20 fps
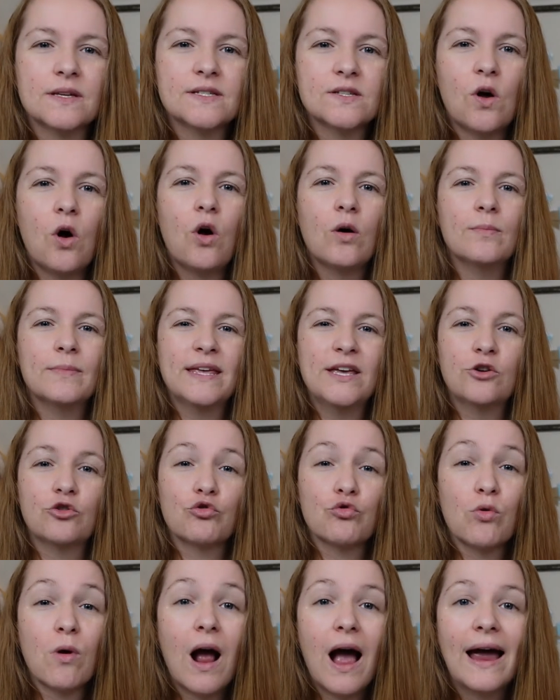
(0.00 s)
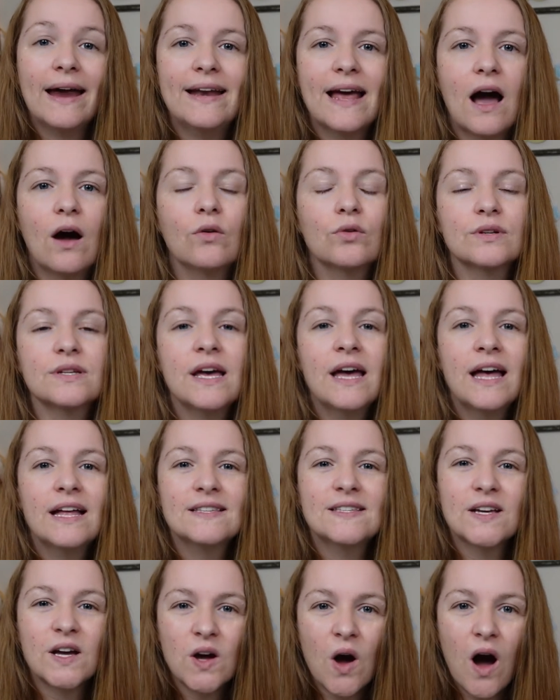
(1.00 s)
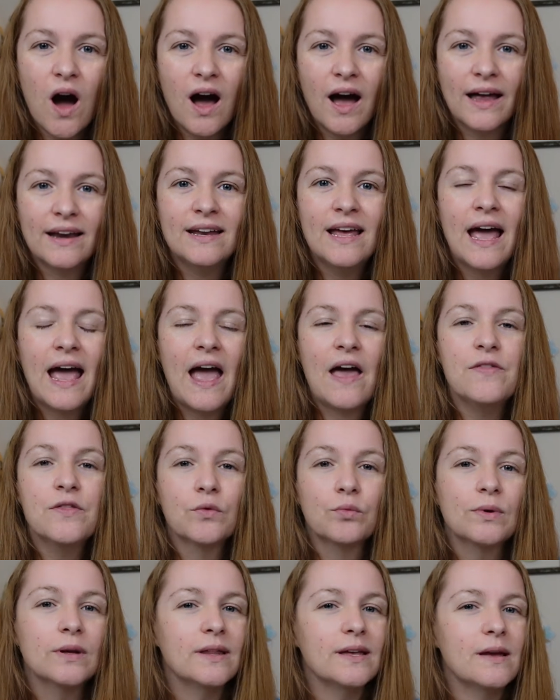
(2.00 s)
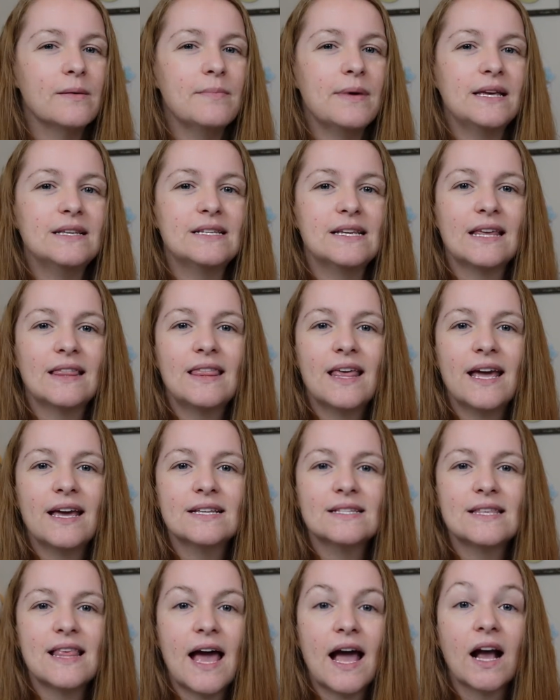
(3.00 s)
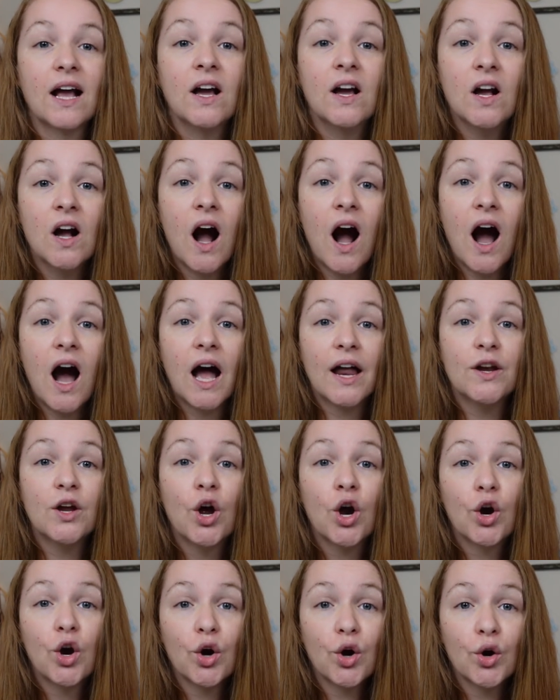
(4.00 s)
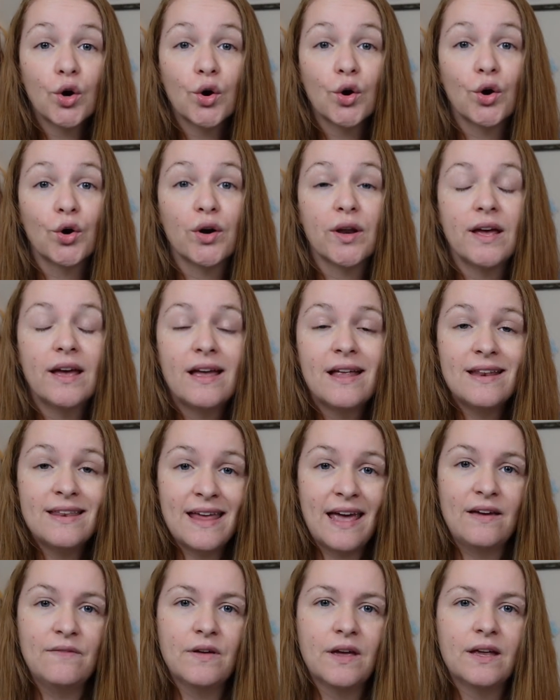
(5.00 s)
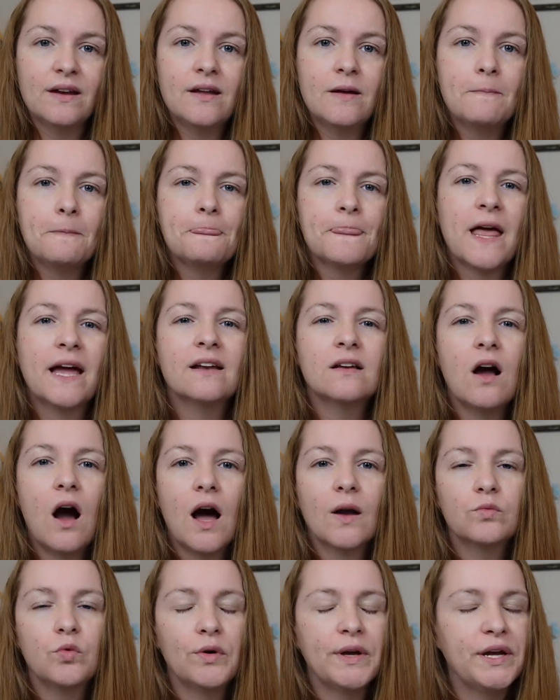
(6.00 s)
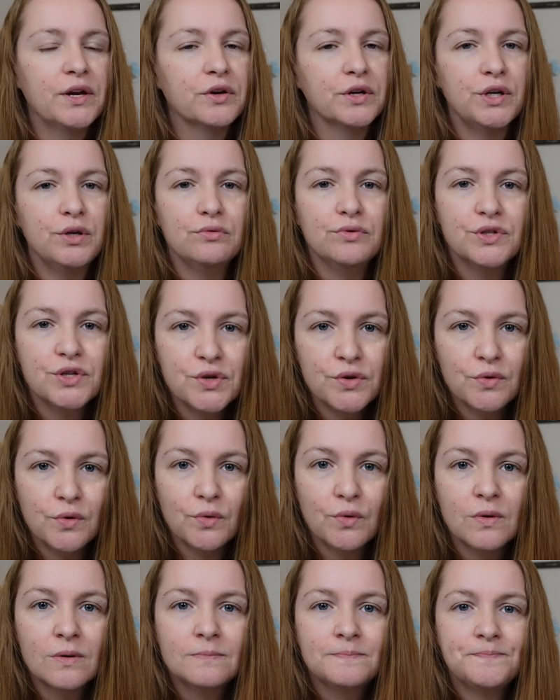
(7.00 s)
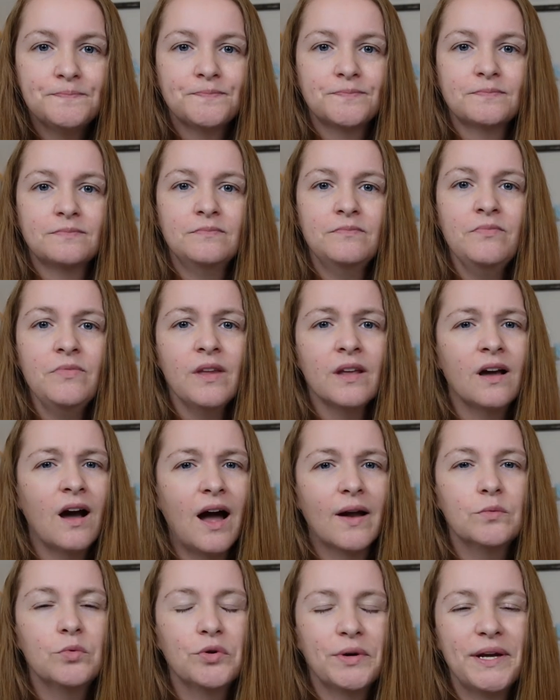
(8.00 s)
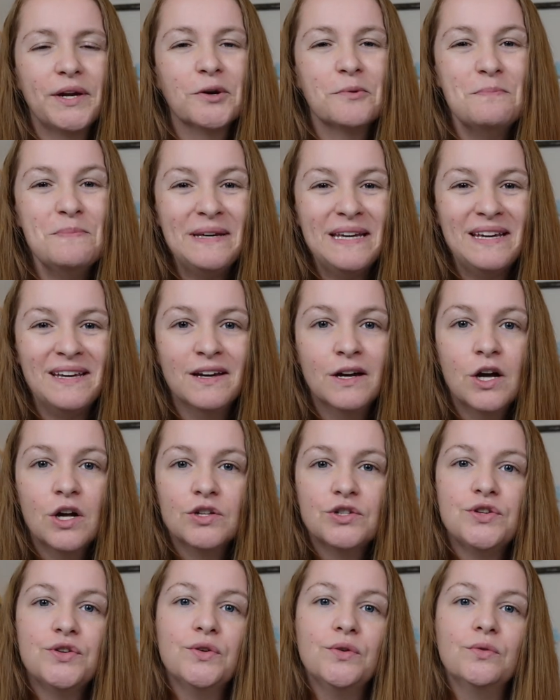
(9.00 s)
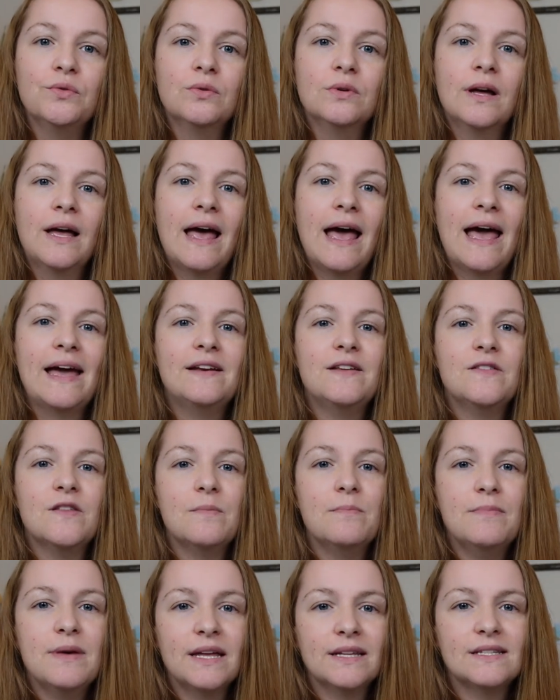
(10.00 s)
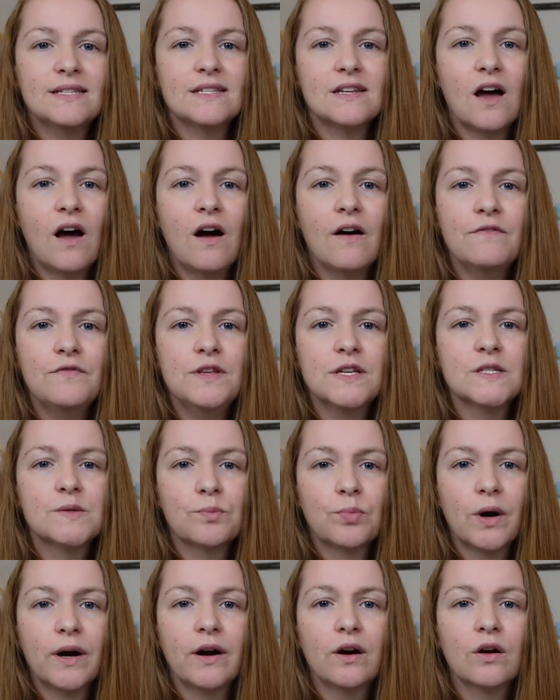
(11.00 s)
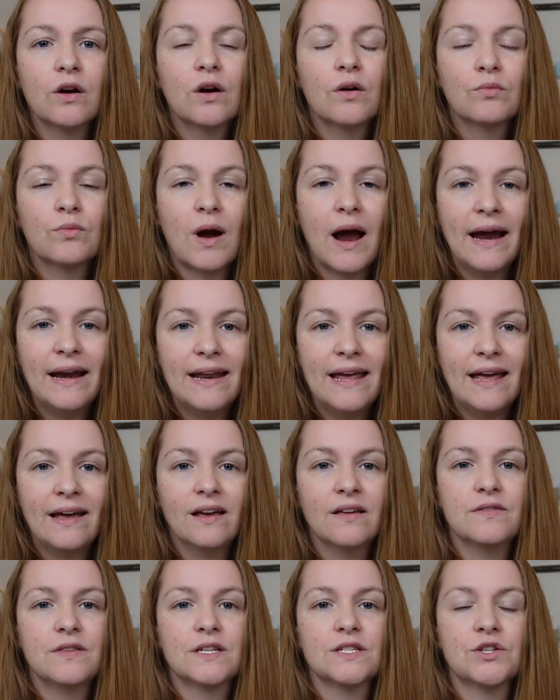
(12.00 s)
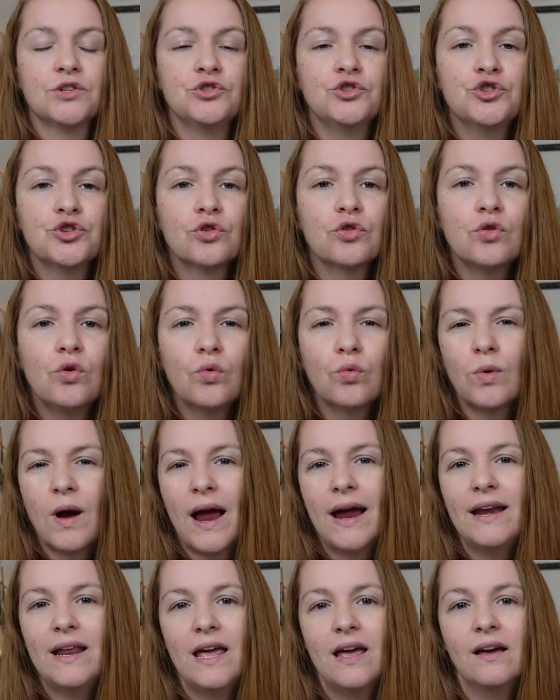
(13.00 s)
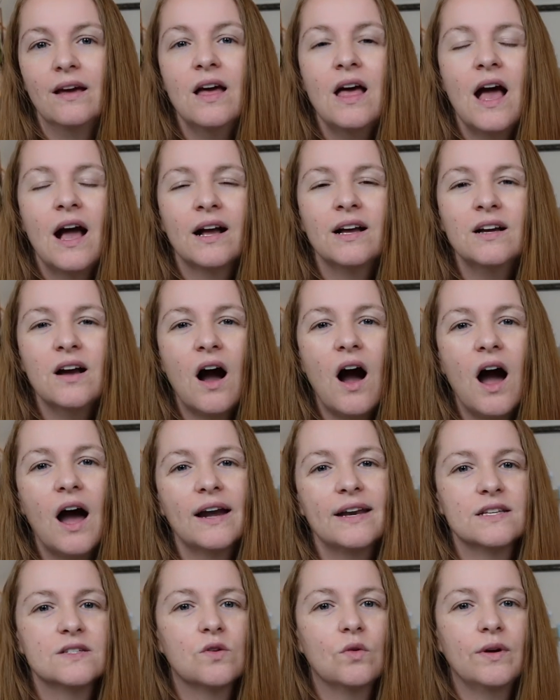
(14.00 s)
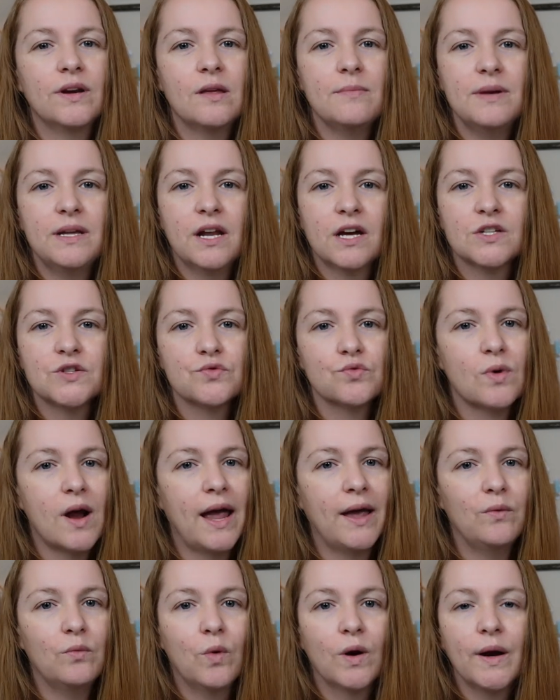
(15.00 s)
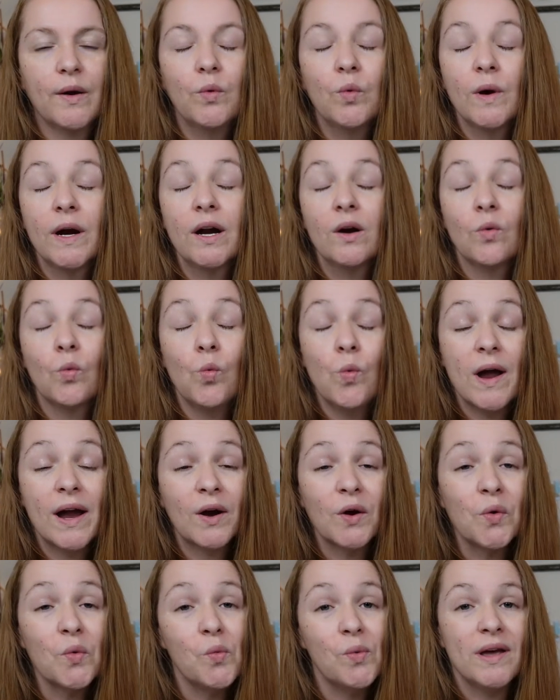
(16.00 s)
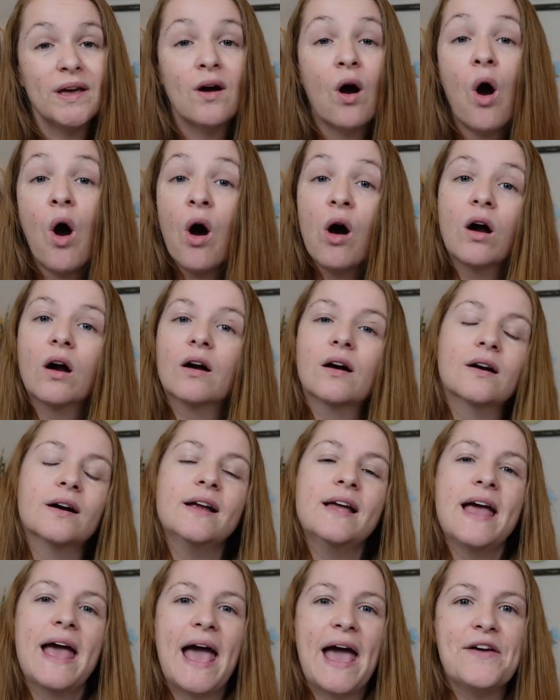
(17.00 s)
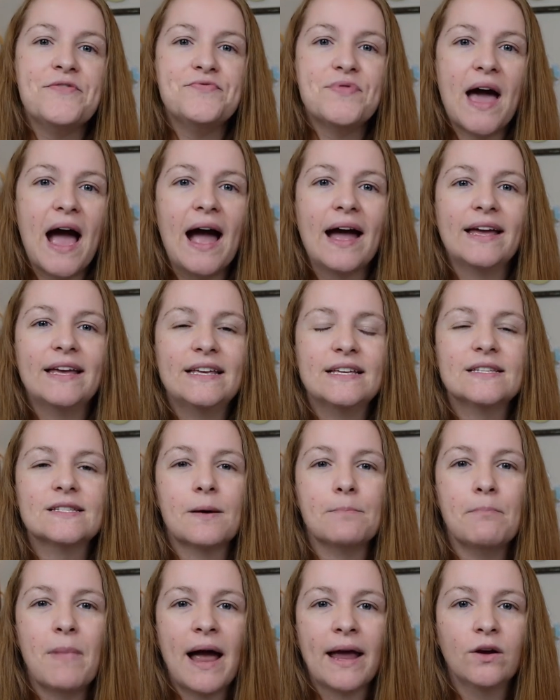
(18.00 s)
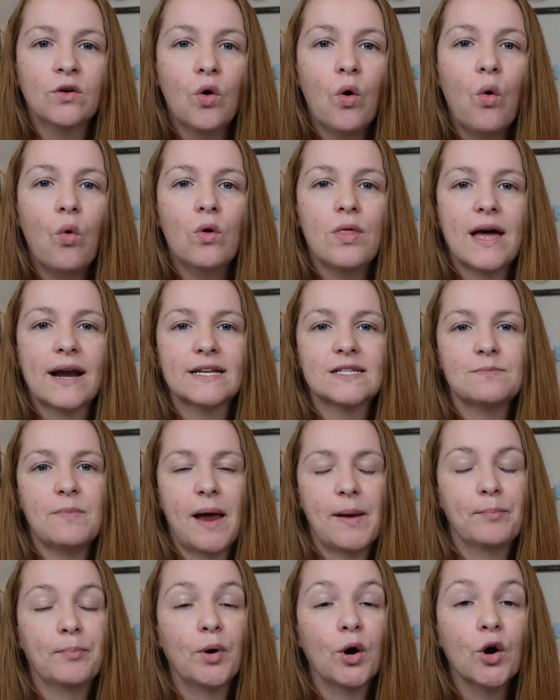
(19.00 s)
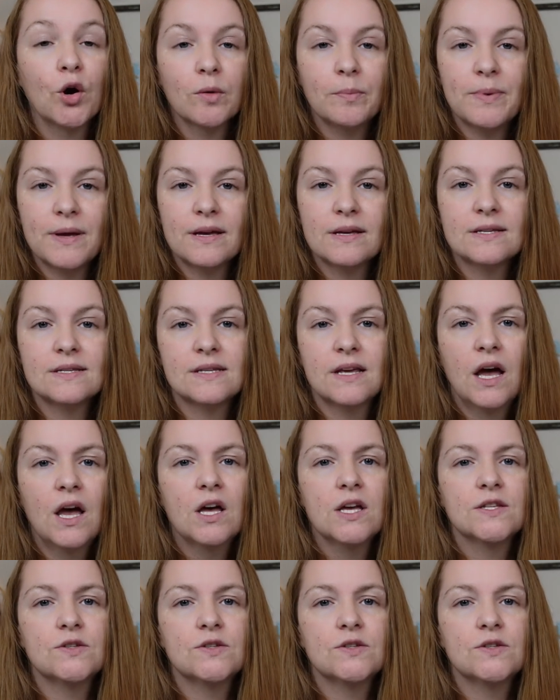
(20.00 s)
Psalm, he cried out to God. And the really amazing thing is that God heard David, and God will hear you too. God will hear me too. And in the midst of this prayer writing, this journal writing, God is going to meet us right where we are. And that is my goal. That is my purpose.